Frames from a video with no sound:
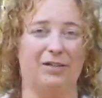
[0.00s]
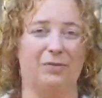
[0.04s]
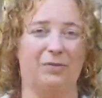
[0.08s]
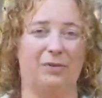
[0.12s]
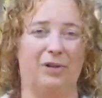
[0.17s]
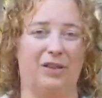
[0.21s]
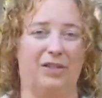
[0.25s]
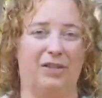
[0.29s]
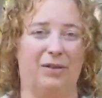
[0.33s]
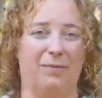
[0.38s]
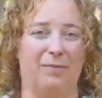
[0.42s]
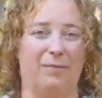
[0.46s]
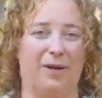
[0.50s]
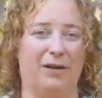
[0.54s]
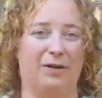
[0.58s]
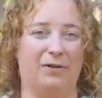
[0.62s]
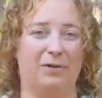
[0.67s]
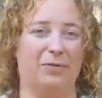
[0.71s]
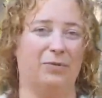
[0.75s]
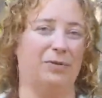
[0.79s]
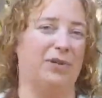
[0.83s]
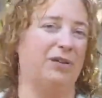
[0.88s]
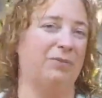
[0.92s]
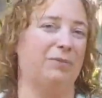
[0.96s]
with
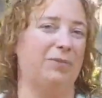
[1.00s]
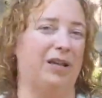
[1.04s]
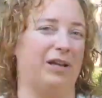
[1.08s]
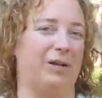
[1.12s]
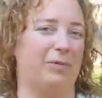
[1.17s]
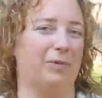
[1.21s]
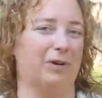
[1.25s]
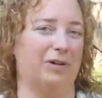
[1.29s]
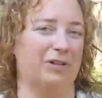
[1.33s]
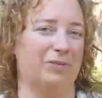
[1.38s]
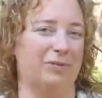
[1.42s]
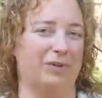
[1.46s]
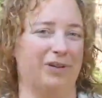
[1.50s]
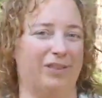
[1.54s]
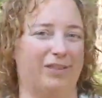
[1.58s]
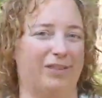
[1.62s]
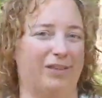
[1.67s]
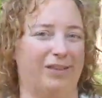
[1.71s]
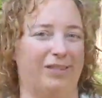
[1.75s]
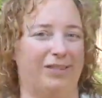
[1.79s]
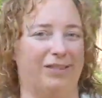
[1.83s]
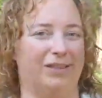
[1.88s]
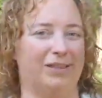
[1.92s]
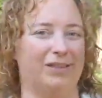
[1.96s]
Meadowsweet being worked with
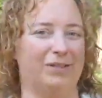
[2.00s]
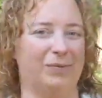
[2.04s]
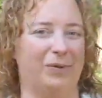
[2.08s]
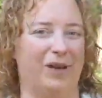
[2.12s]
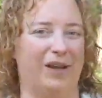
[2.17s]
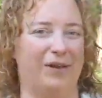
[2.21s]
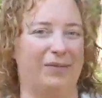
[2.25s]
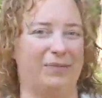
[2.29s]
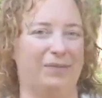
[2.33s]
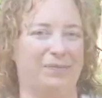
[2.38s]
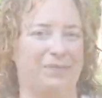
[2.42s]
in this way.